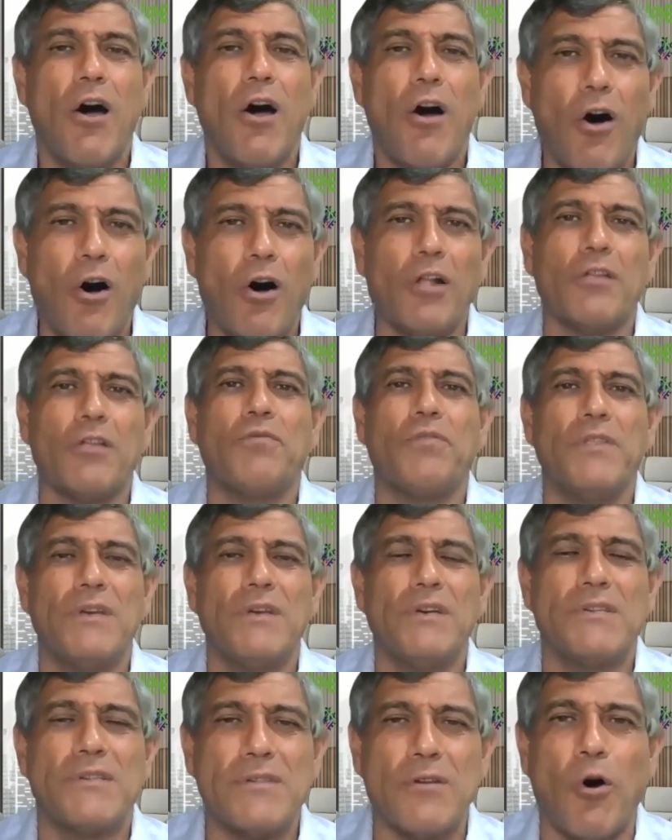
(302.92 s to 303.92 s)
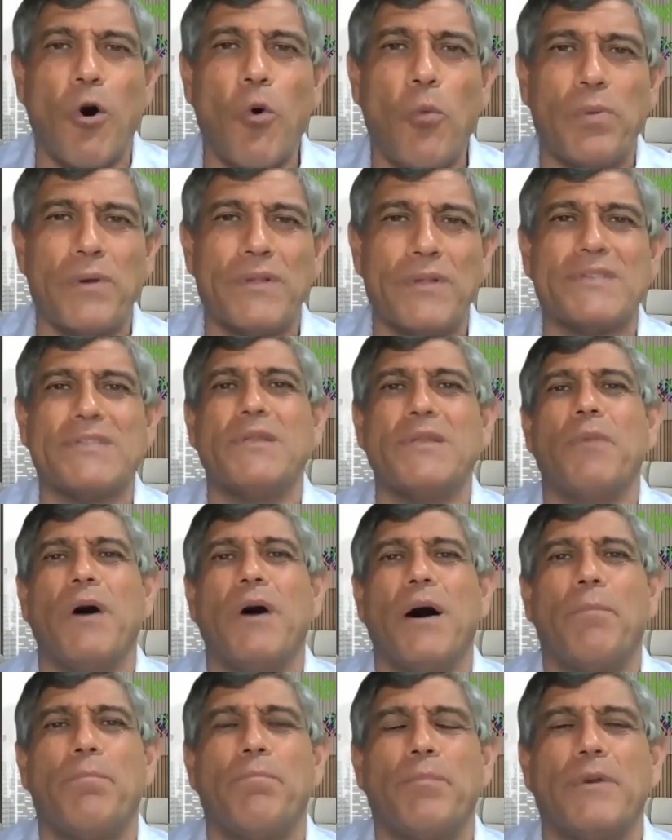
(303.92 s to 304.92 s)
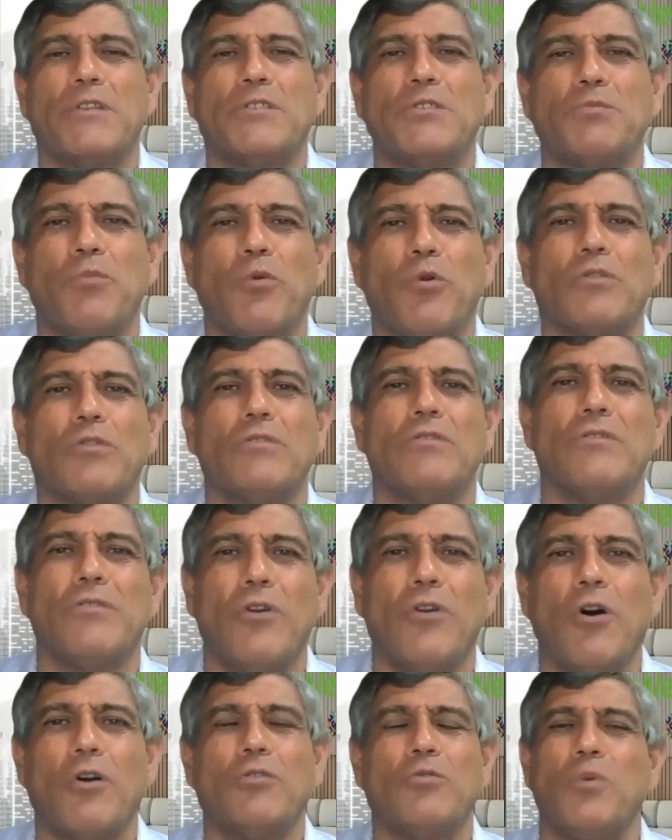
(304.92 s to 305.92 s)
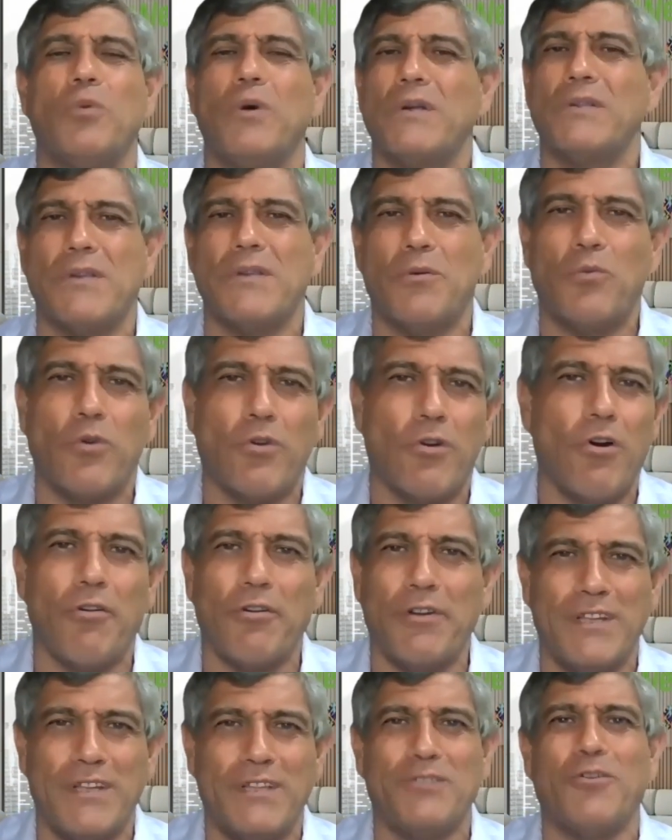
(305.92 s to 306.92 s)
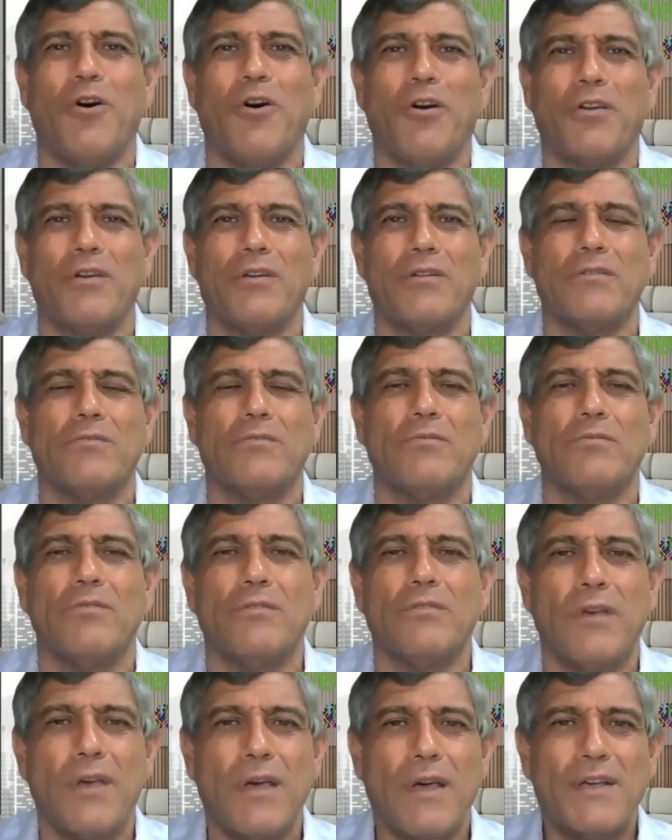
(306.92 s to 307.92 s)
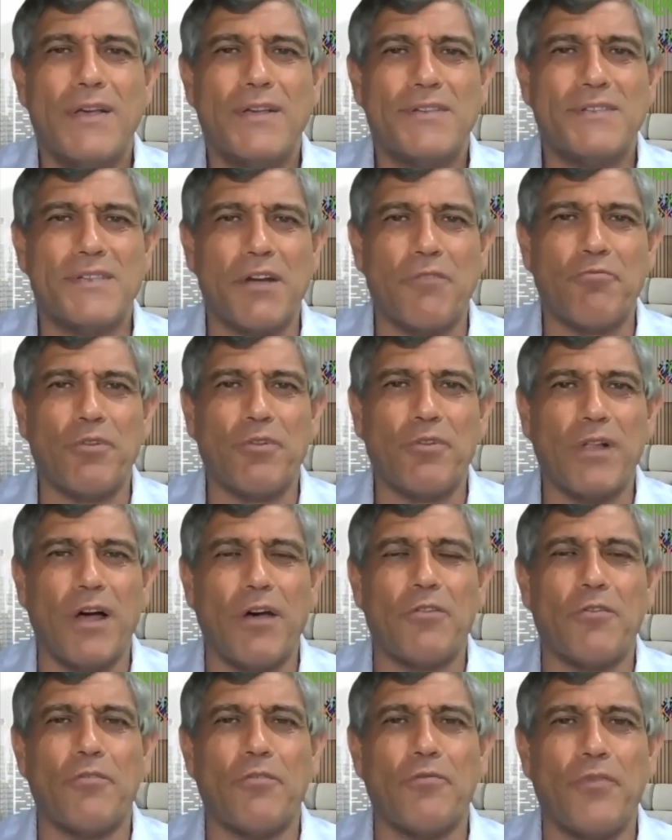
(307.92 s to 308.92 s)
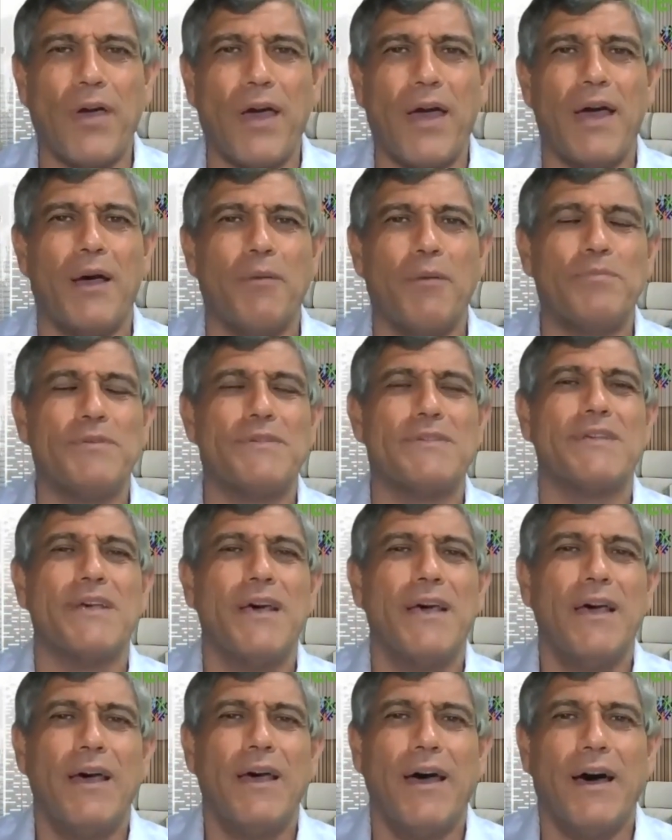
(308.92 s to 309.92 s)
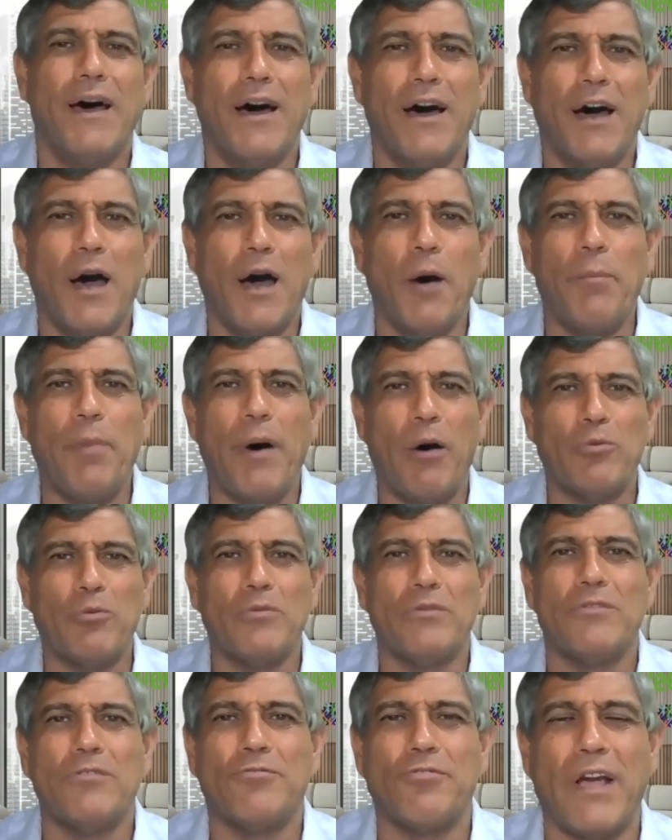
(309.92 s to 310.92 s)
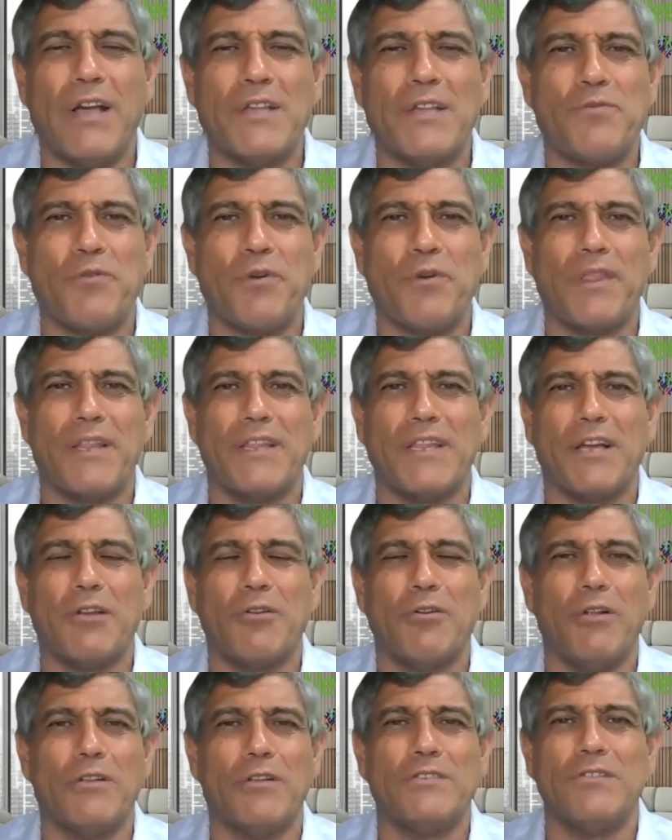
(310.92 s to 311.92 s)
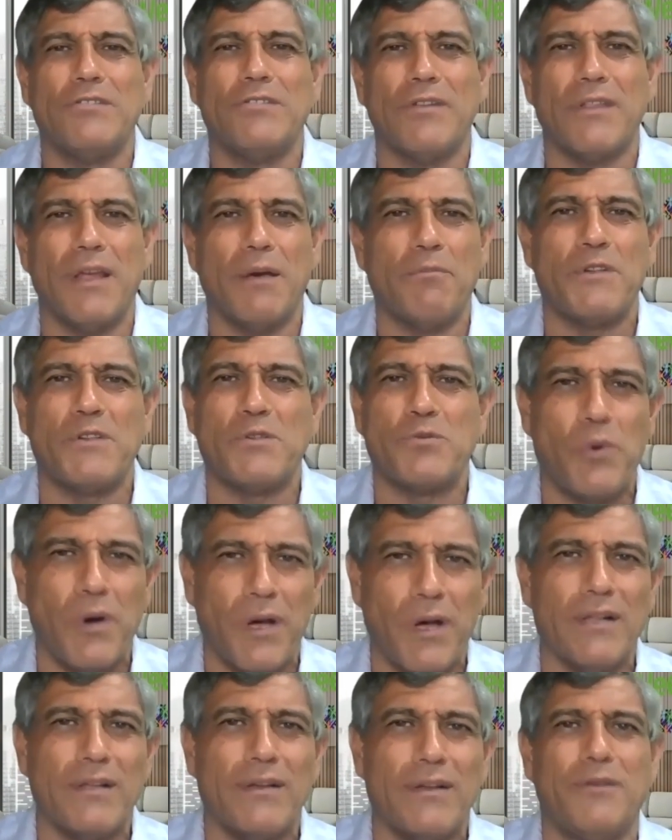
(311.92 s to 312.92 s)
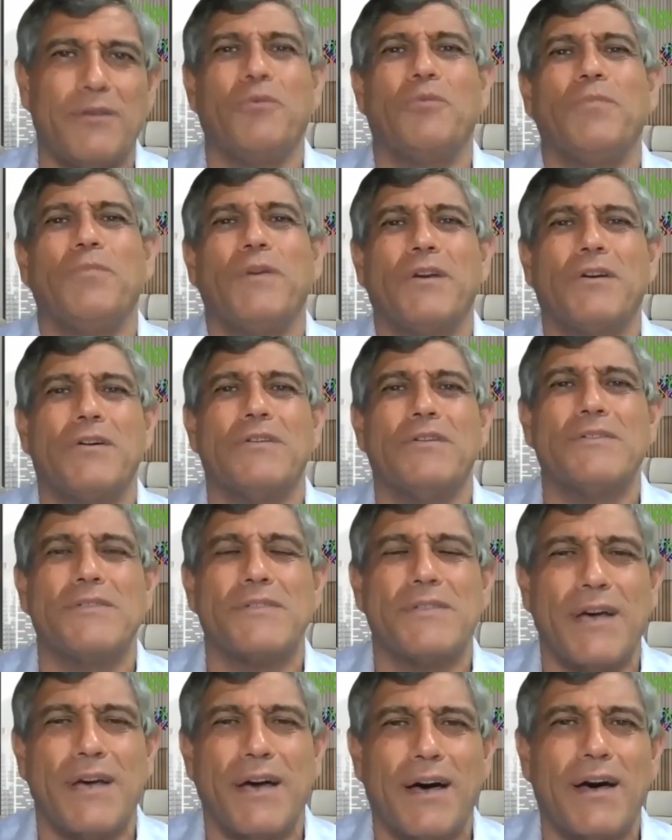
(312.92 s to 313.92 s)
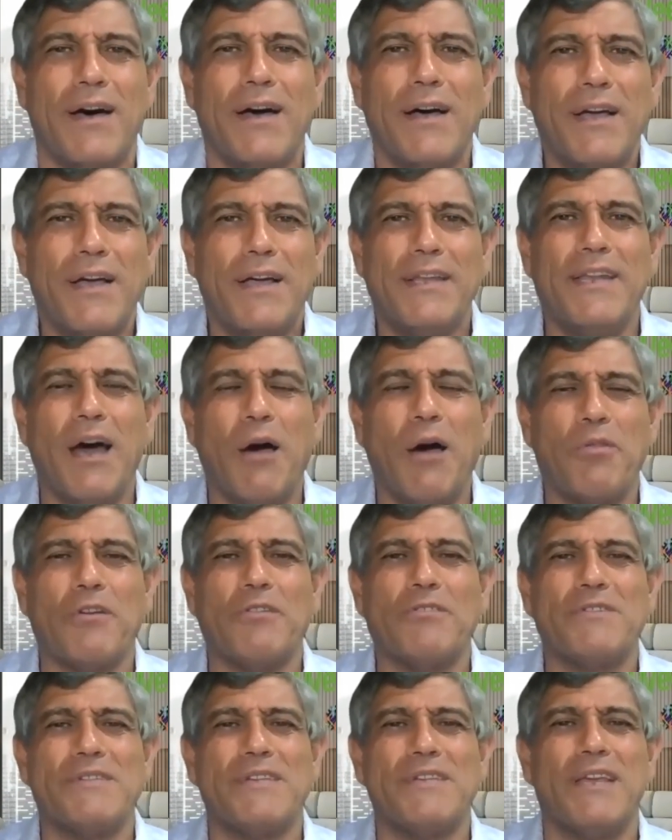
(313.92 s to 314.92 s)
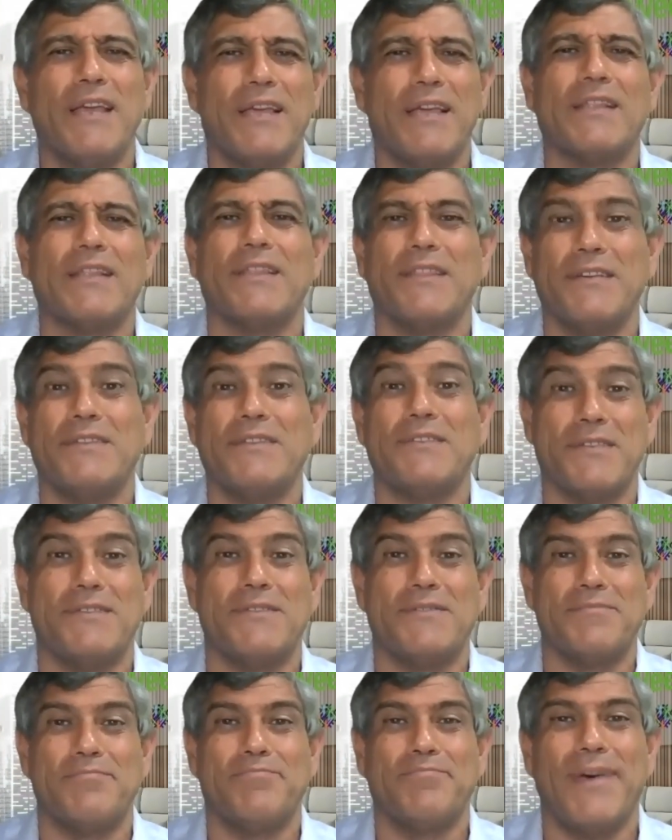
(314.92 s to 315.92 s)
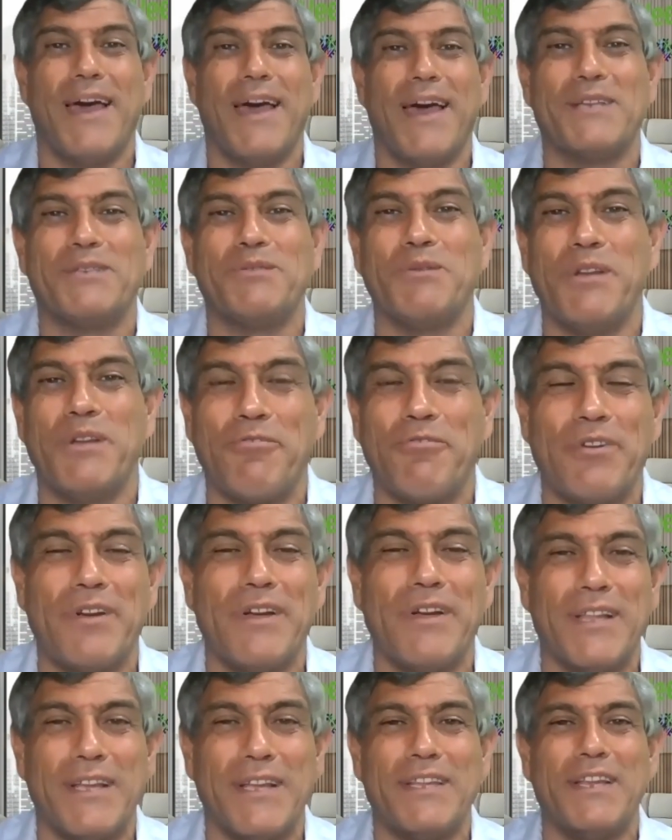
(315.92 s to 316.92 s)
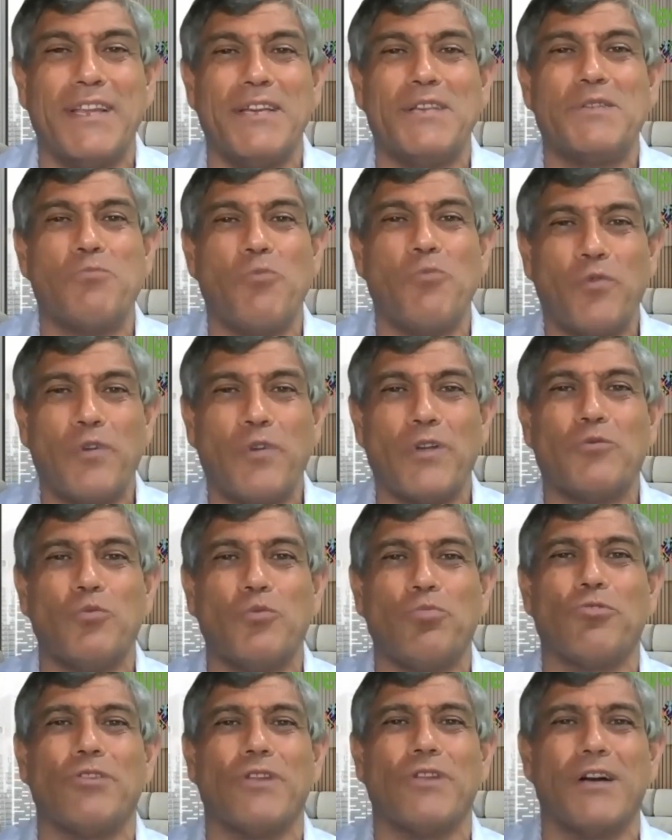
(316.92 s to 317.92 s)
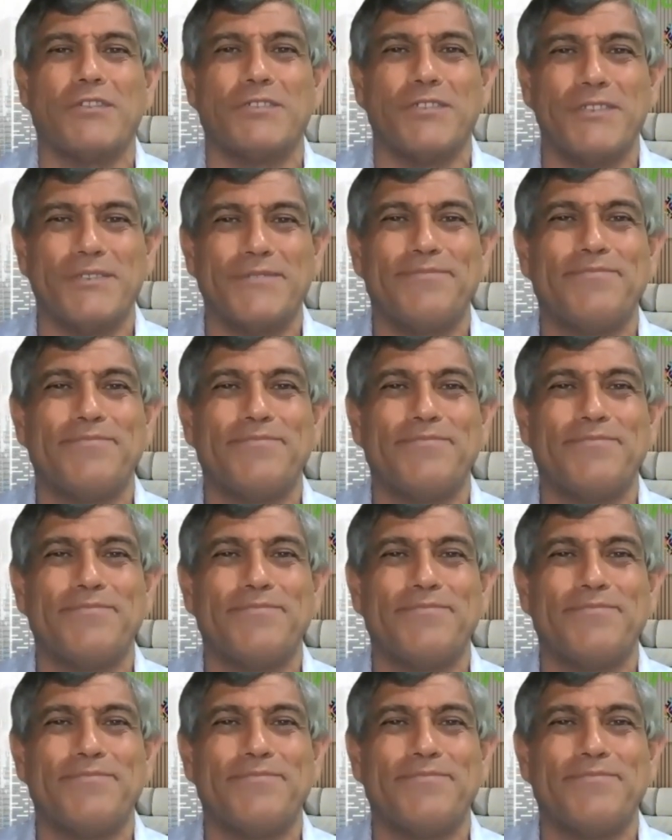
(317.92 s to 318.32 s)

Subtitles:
All of this opens them up much more to talk to us, and we're already talking to several other fabs about transferring the technology to them as well, because now they're seeing that this is actually real and it is moving to production.